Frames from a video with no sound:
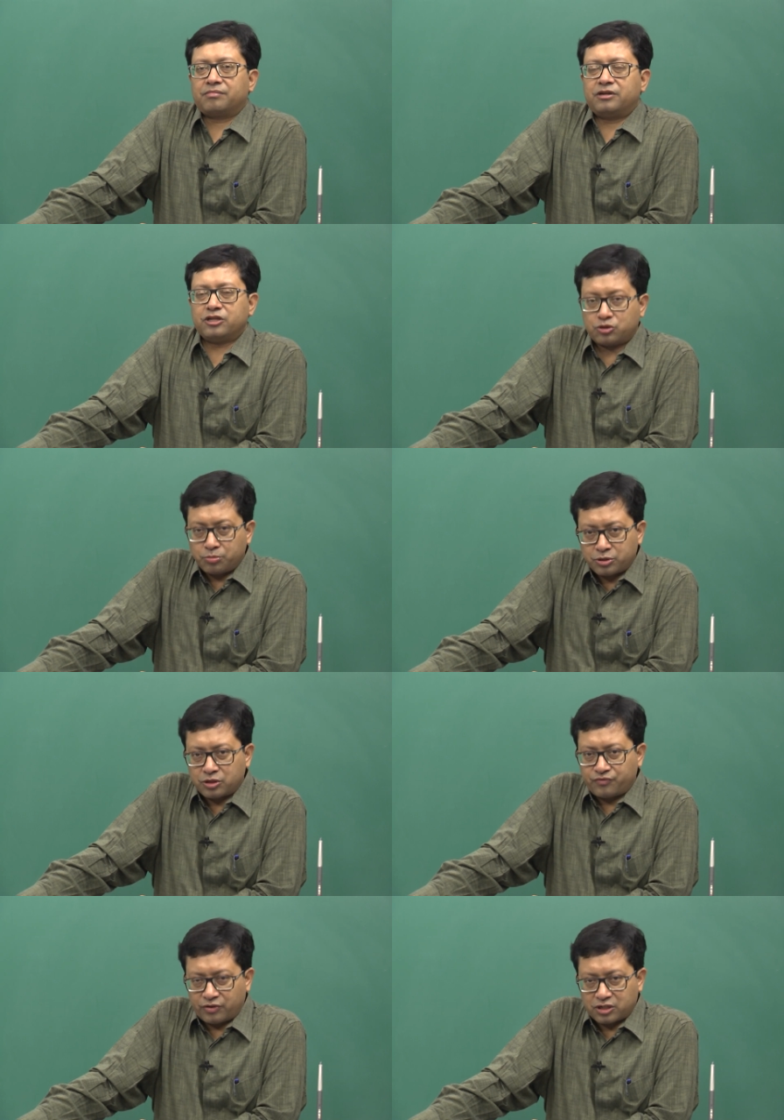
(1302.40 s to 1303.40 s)

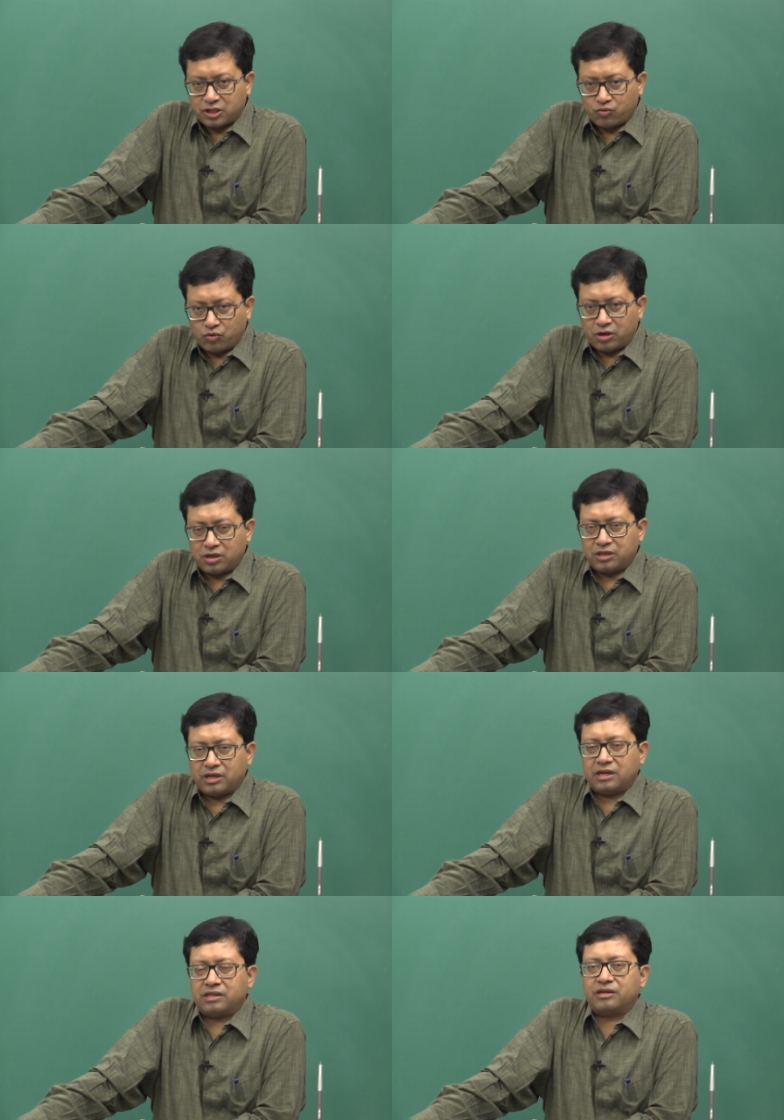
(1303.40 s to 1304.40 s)
distribution function word,
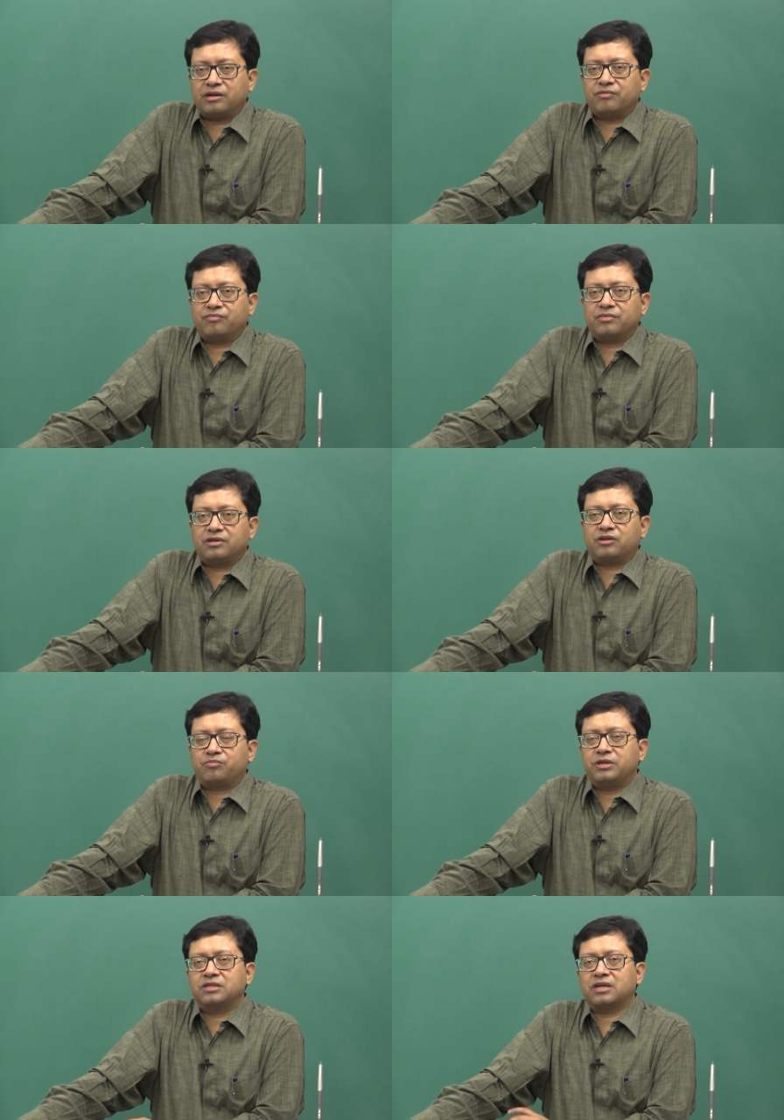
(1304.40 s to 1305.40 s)
then it
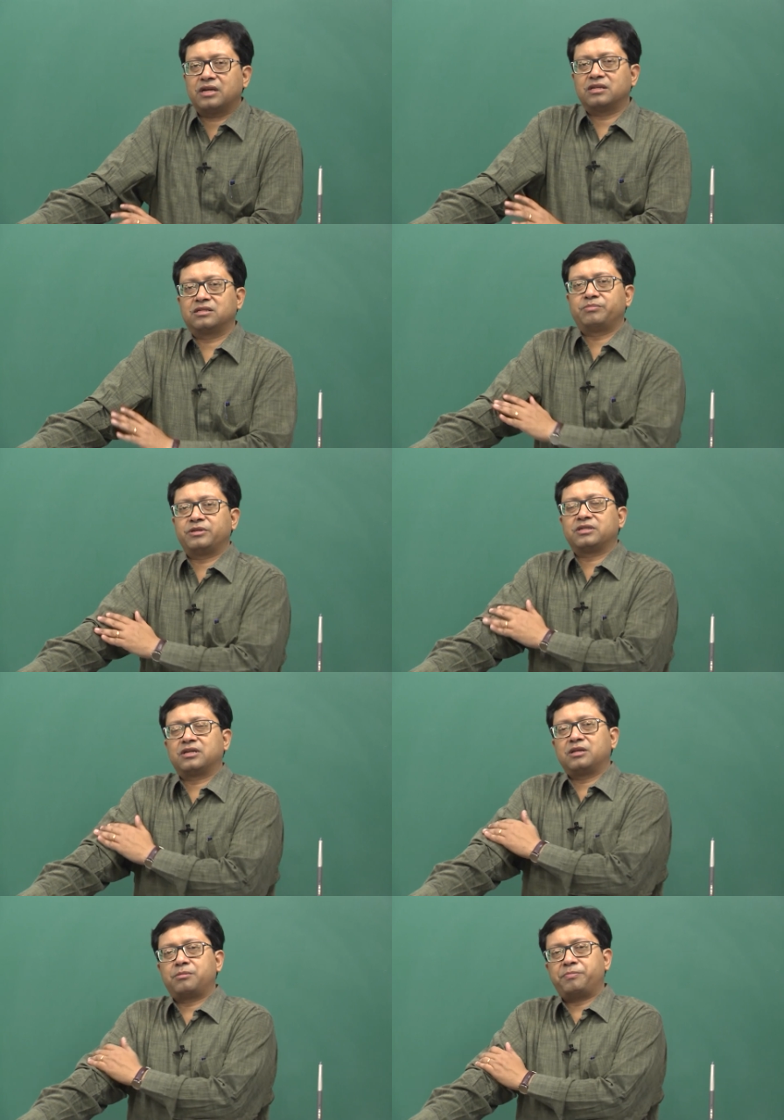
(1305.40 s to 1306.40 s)
means that this
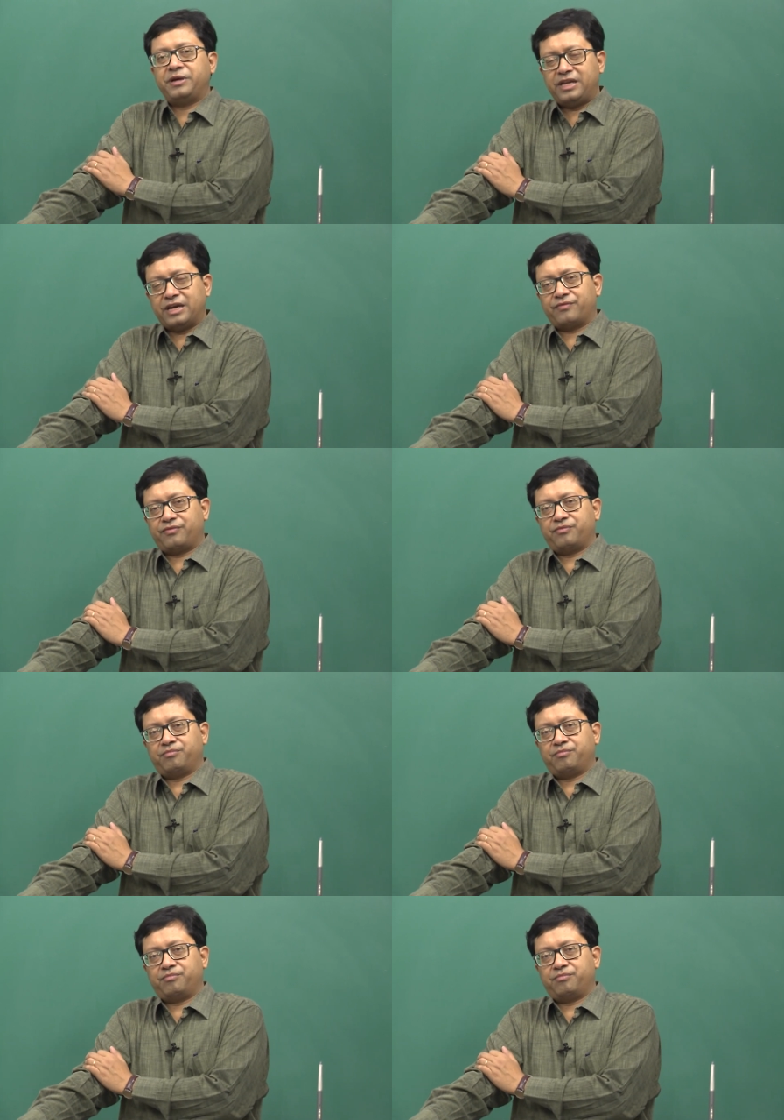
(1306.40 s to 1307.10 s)
basically PDF.